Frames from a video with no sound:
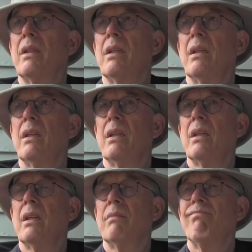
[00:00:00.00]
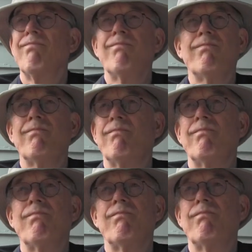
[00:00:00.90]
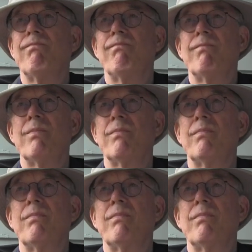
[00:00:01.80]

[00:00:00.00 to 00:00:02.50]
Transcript: Nothing is said.